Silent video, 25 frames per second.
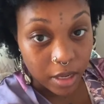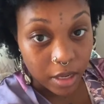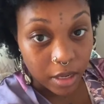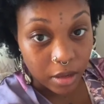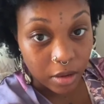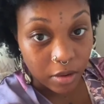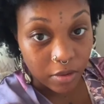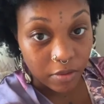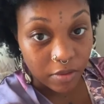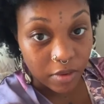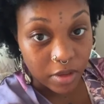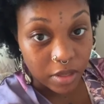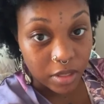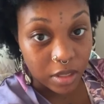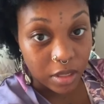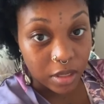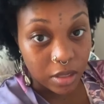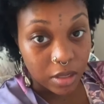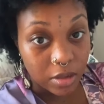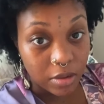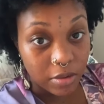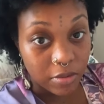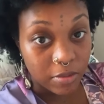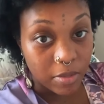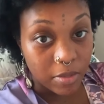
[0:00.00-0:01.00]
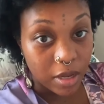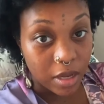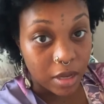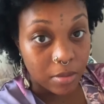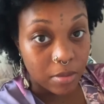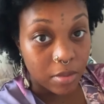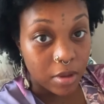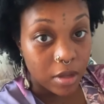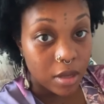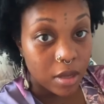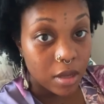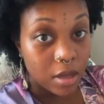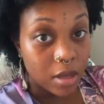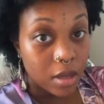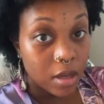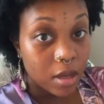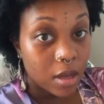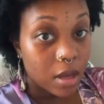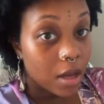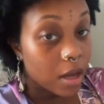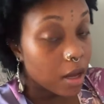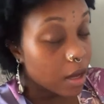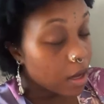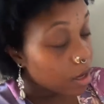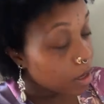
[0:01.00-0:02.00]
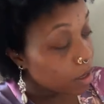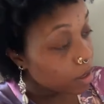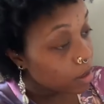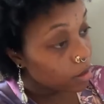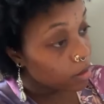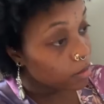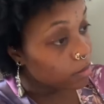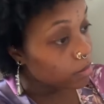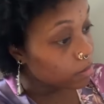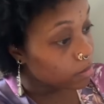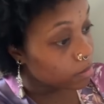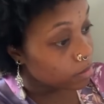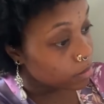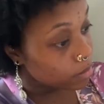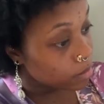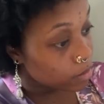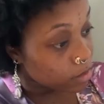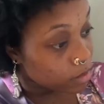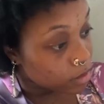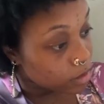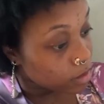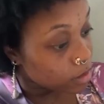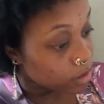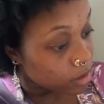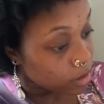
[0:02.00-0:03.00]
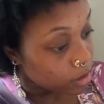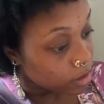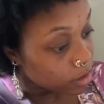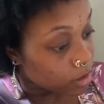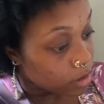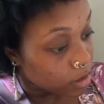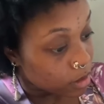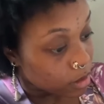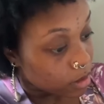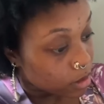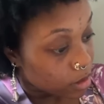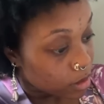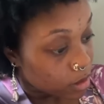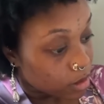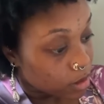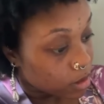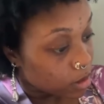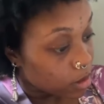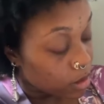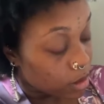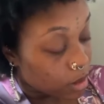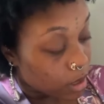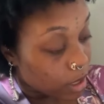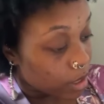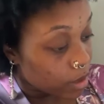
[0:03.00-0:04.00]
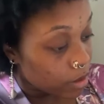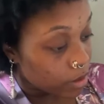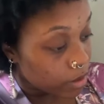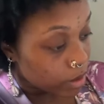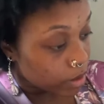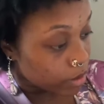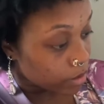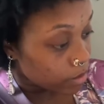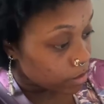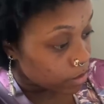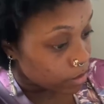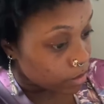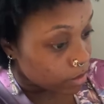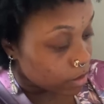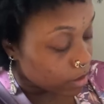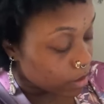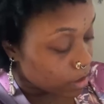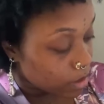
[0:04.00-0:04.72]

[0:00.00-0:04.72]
planning on visiting the baby um i don't know